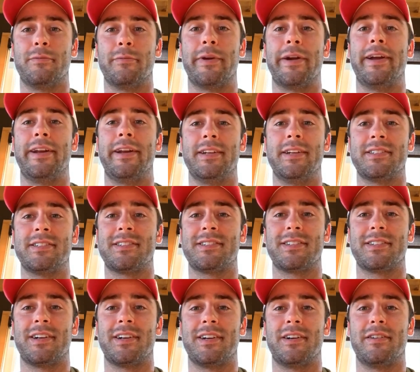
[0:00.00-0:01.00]

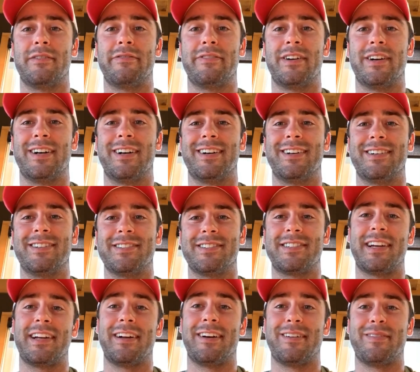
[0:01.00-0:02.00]
radius of
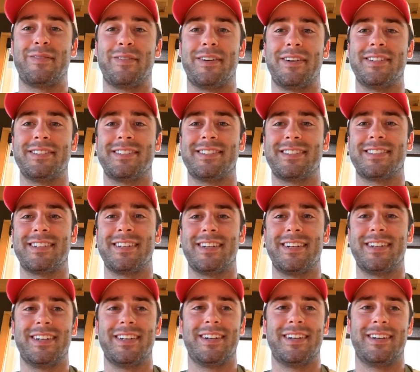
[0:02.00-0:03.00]
St. Alphonse.
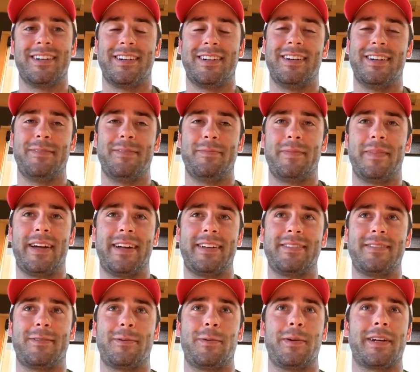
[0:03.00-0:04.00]

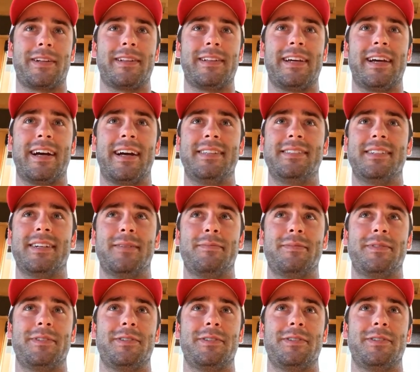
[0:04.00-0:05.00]
That quickly adds
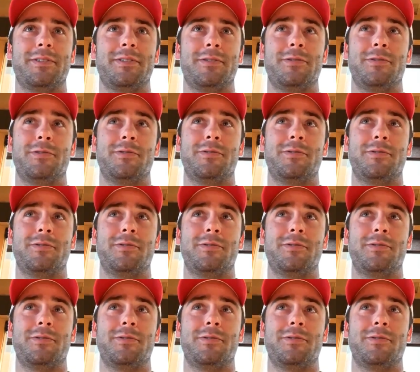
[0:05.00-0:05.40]
up to